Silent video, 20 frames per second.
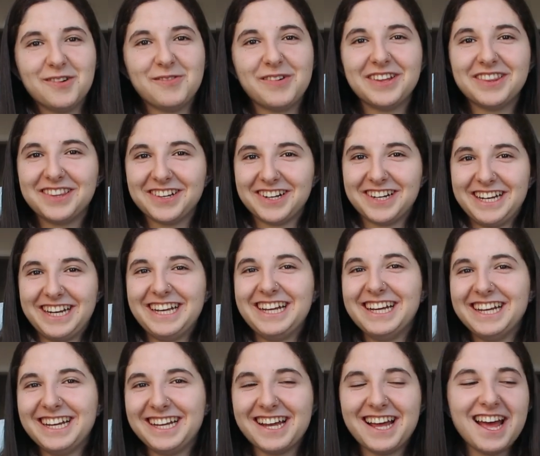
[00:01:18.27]

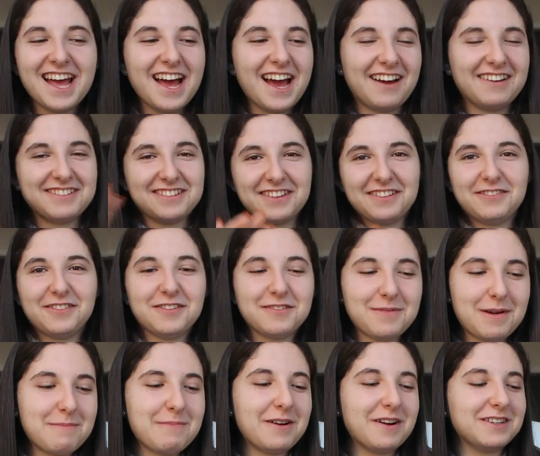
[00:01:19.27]
1.30. I was on the phone
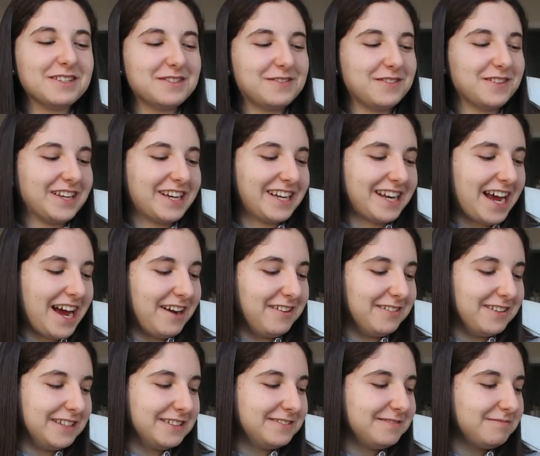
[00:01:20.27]
with my parents for like an
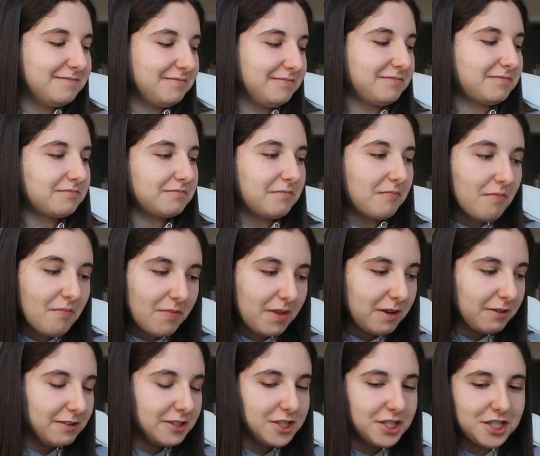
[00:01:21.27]
hour.
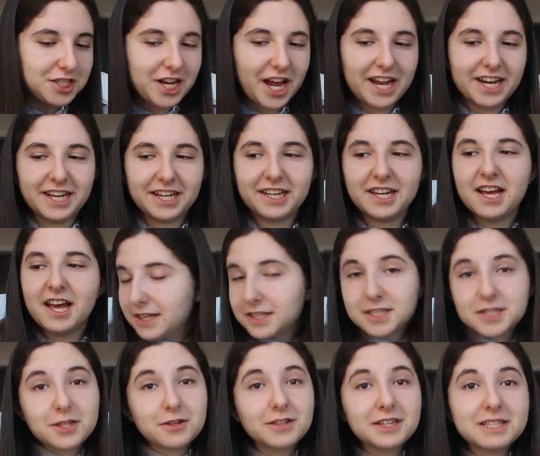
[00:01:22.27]
We were just chatting.
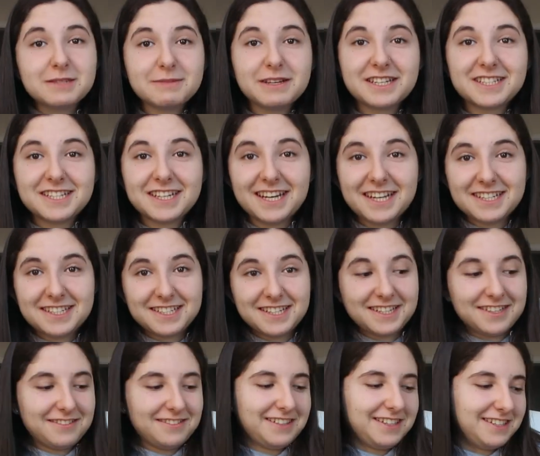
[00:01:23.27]
So let's make today's
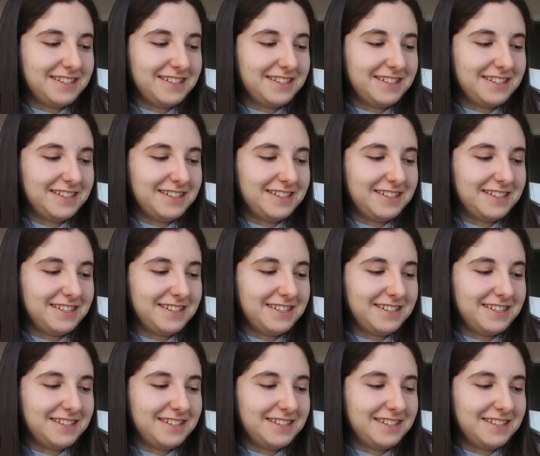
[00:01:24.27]
to-do